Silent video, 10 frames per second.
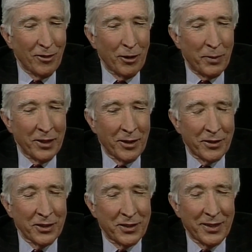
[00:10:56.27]
all by
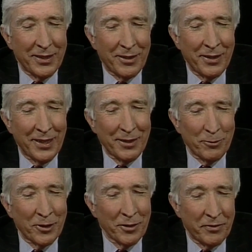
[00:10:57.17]
authors that are
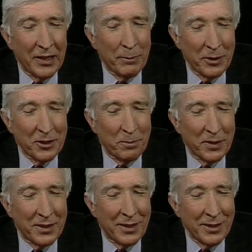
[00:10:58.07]
not world famous,
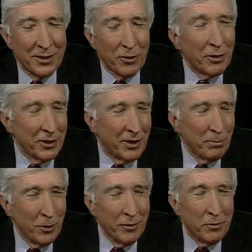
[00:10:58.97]
but the stories
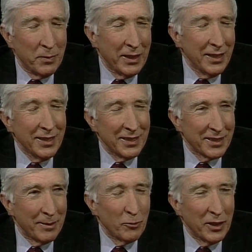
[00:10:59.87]
that moved me in
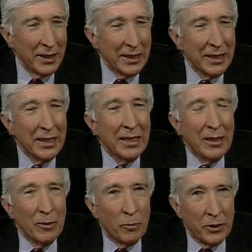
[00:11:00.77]
some way.
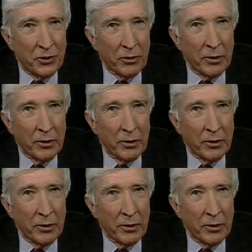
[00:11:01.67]
One